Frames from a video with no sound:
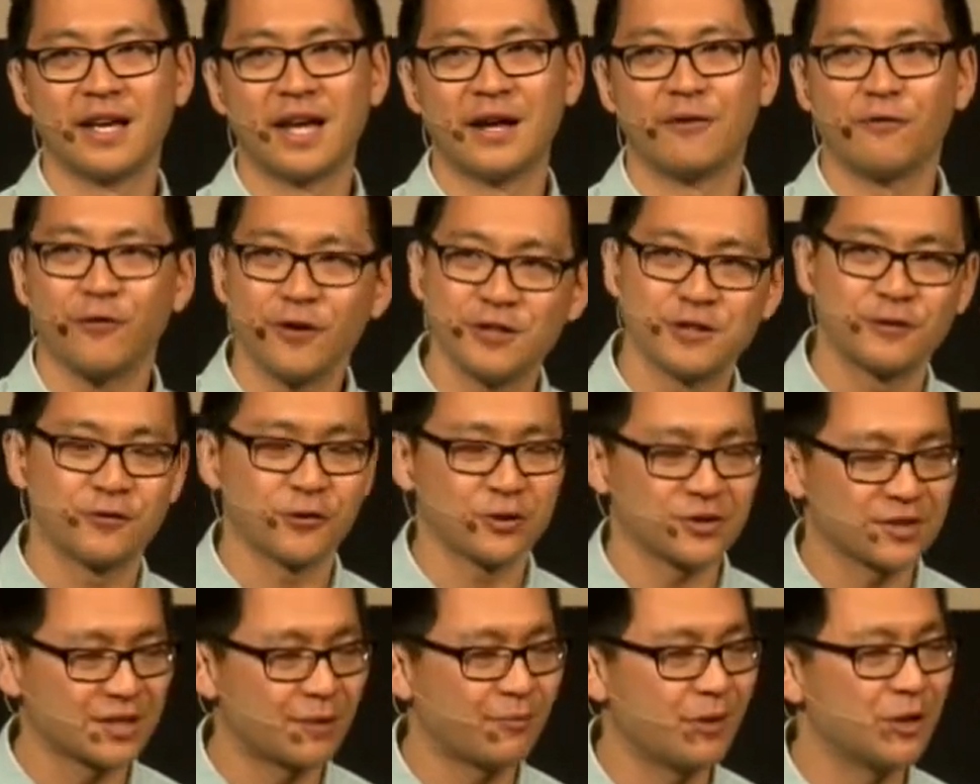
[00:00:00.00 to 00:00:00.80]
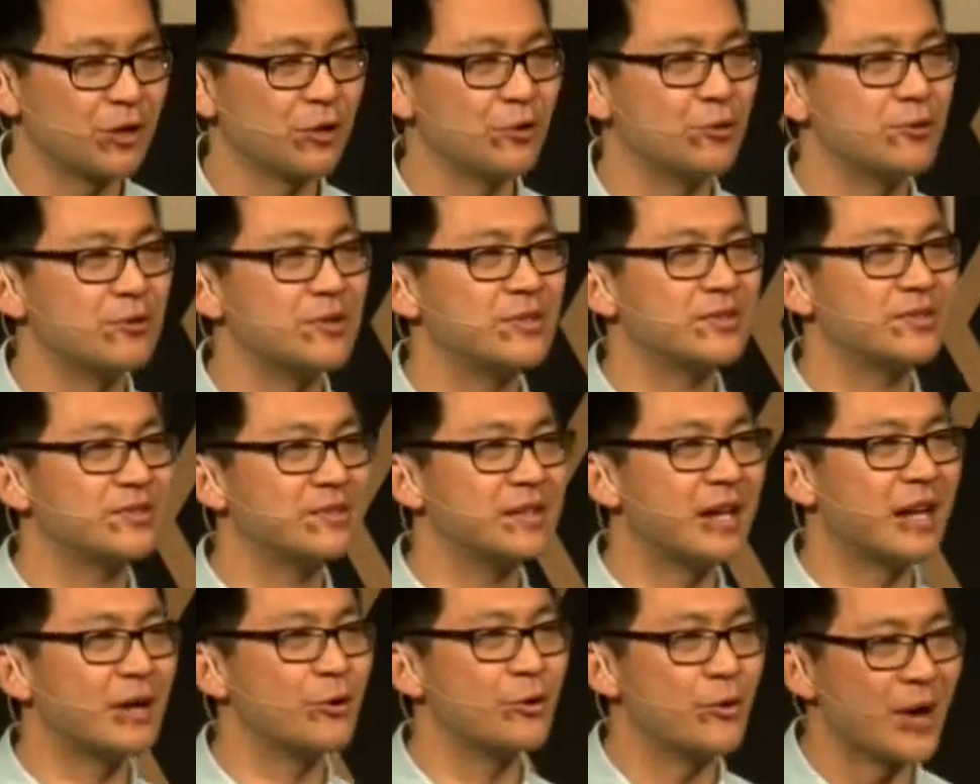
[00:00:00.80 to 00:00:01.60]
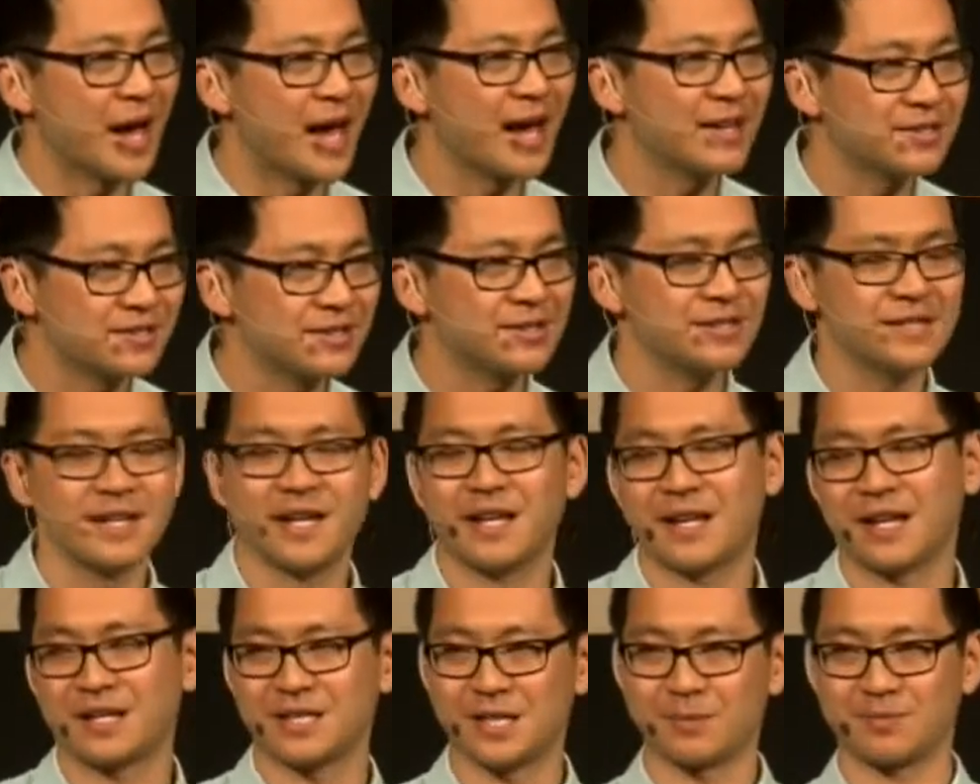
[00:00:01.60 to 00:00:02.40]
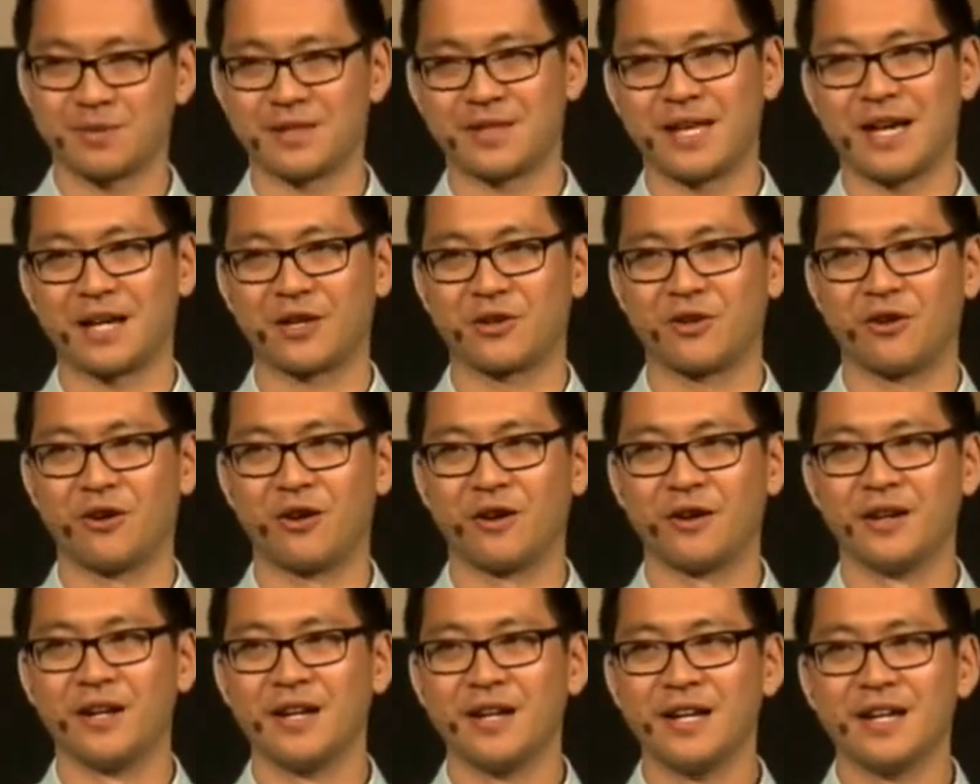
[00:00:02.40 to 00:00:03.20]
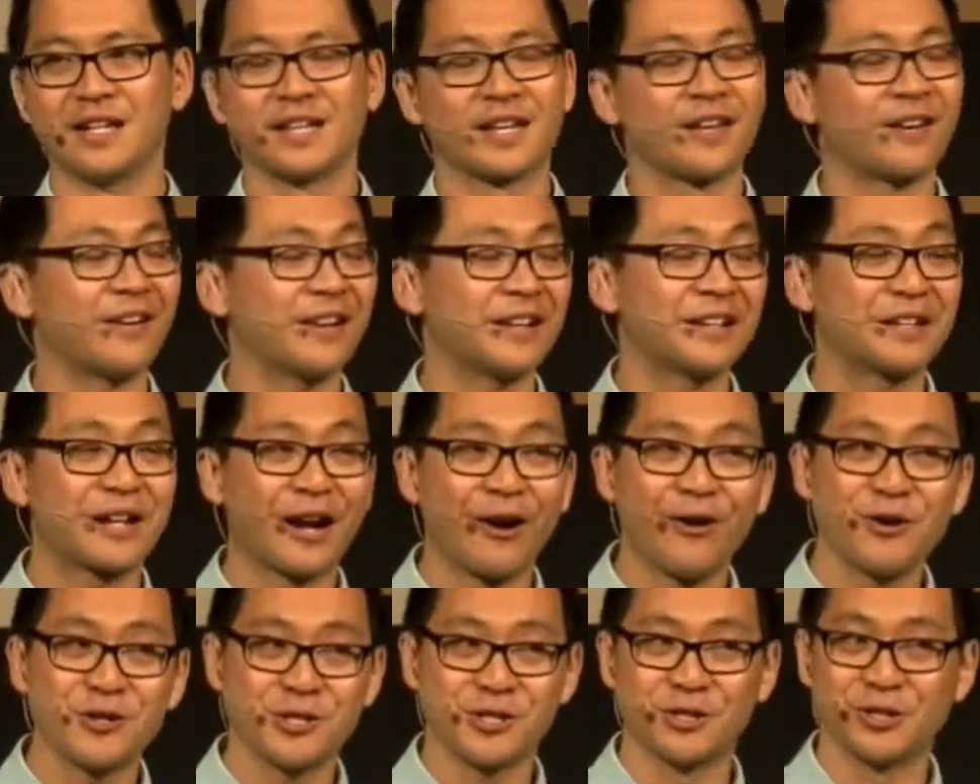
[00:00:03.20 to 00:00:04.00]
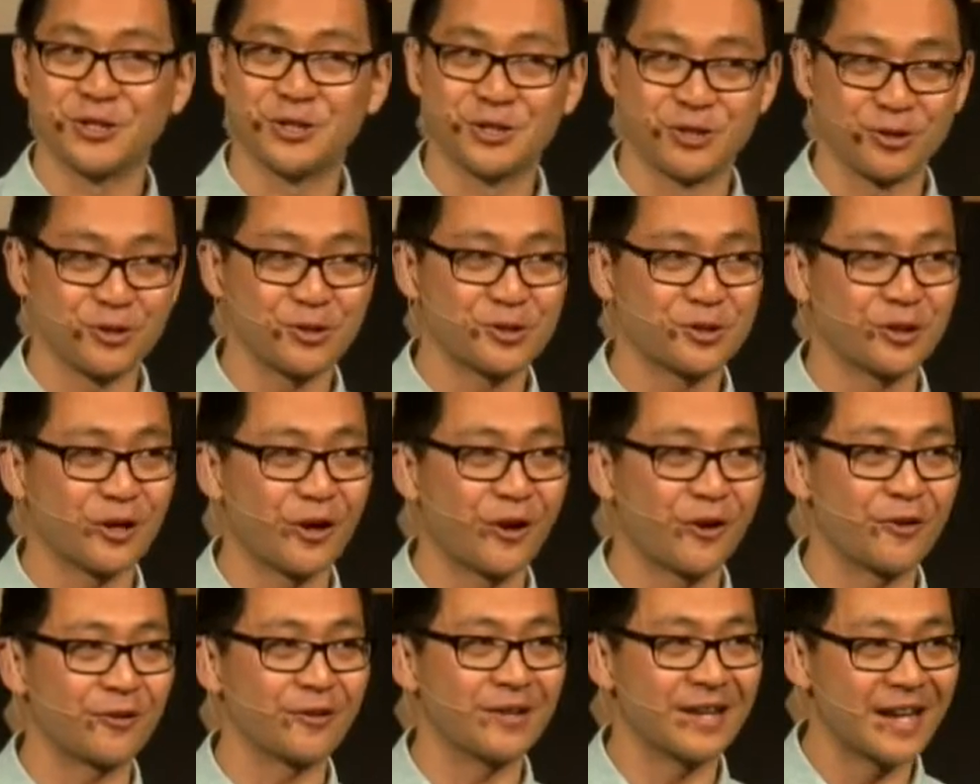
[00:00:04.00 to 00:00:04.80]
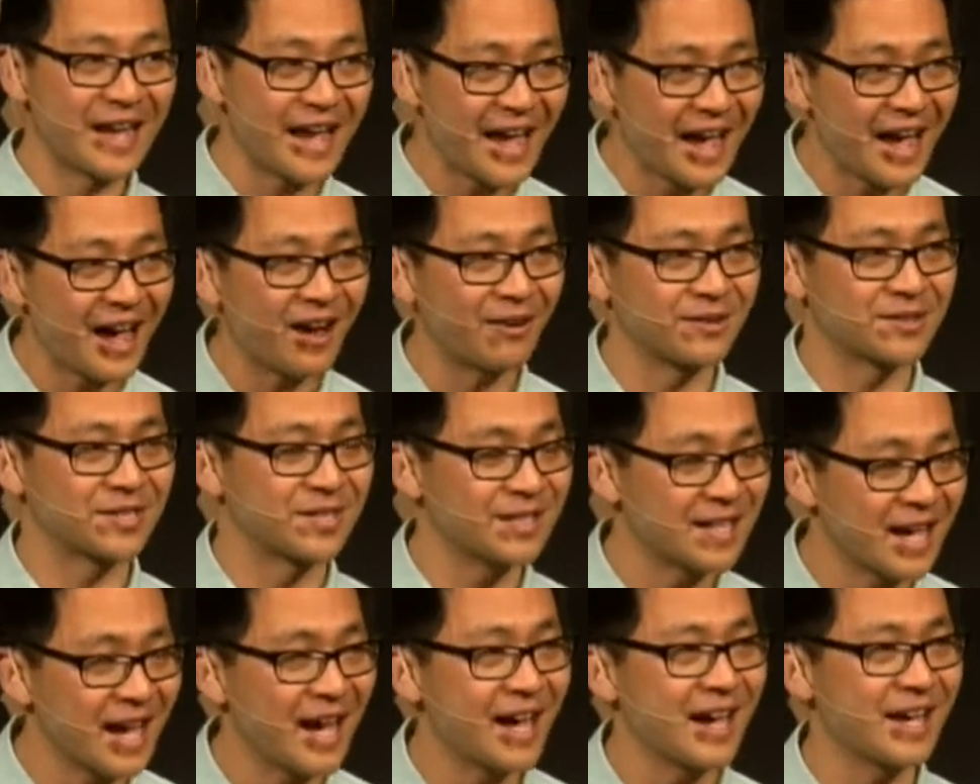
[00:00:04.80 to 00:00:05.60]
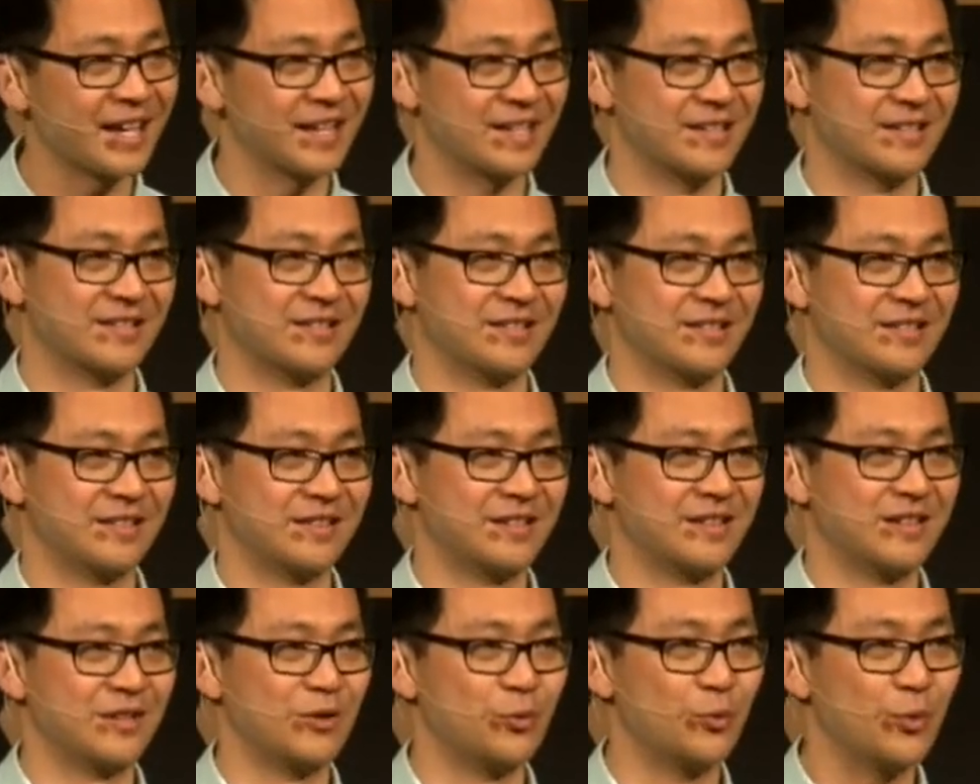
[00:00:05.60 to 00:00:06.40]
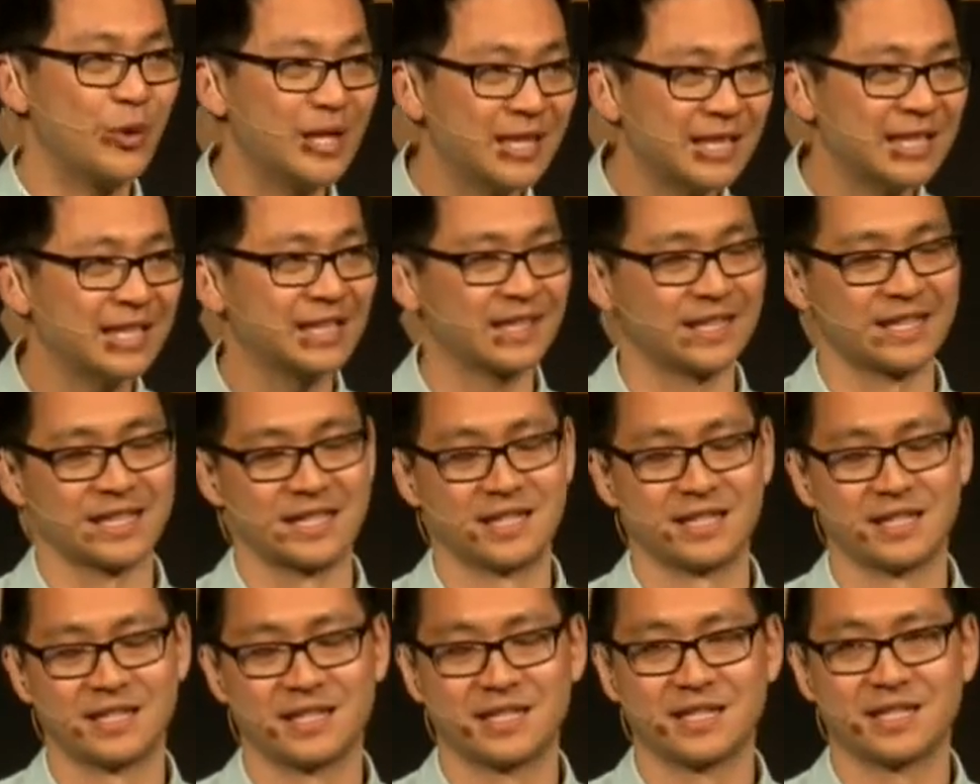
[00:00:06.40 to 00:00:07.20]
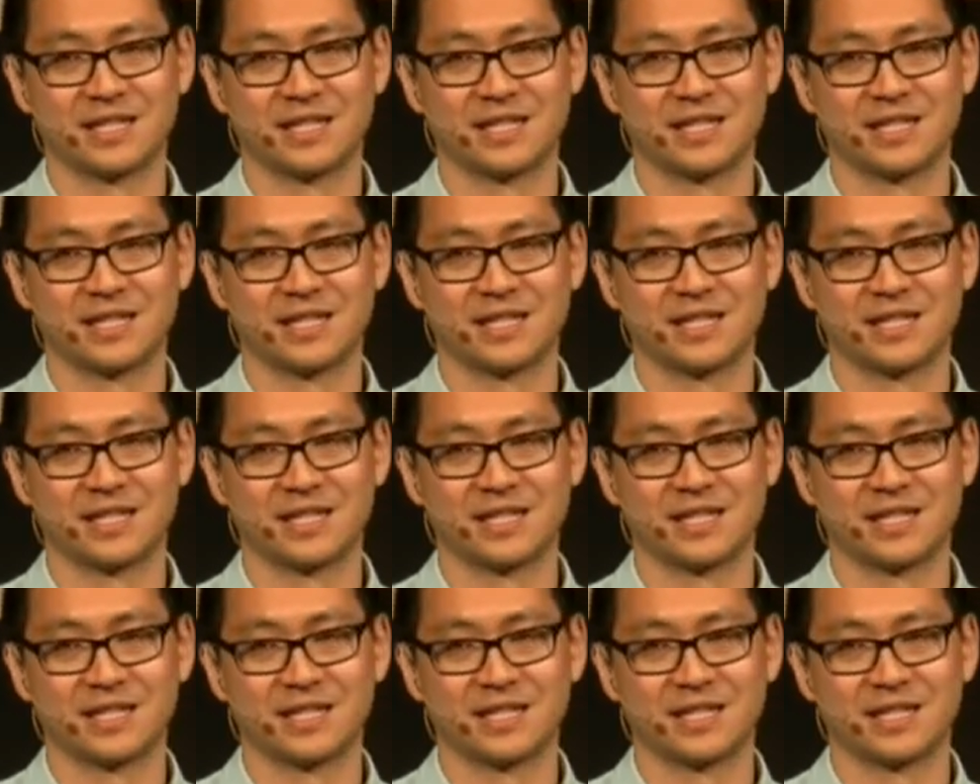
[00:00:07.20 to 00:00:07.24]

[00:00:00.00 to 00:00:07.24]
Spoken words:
And friends, if you're someone who hasn't yet accepted that God, can I encourage you to do so now, today, willingly,